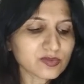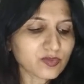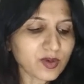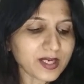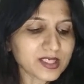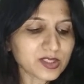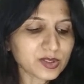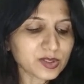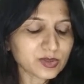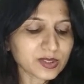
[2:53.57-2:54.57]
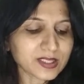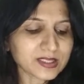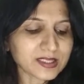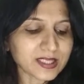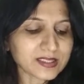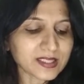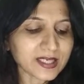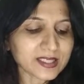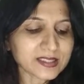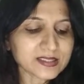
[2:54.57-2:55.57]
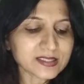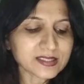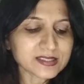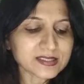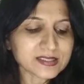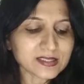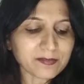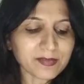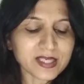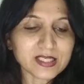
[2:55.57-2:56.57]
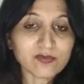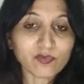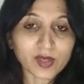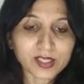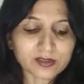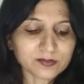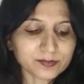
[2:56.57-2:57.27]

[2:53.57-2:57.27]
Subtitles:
Why do you think that character is the main one?